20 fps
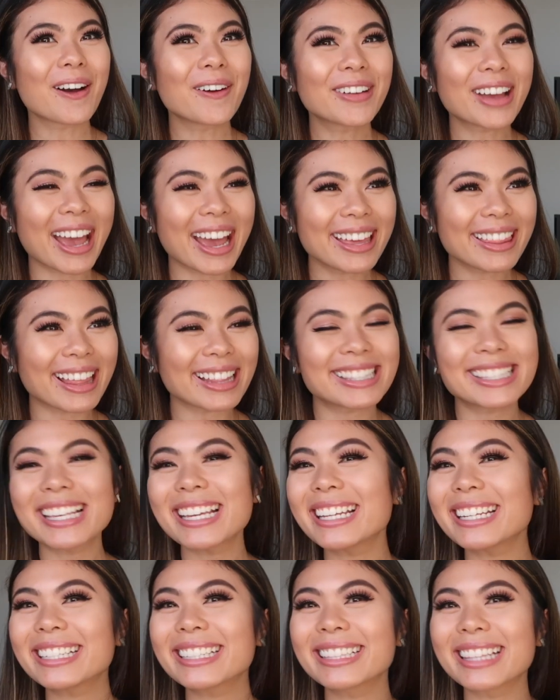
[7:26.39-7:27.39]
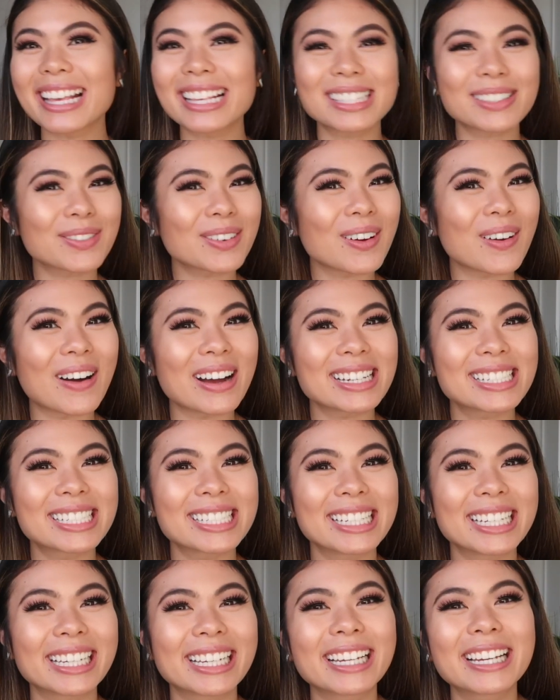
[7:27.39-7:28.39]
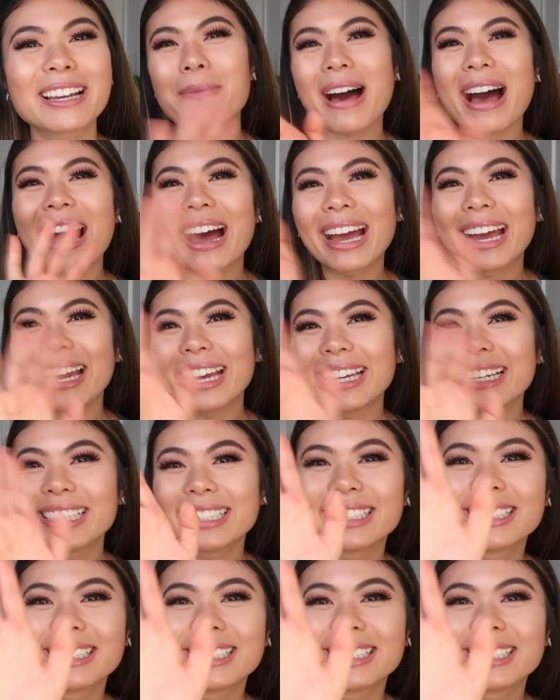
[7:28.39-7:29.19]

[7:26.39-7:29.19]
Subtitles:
Okay, that's it. Thanks for watching. Bye.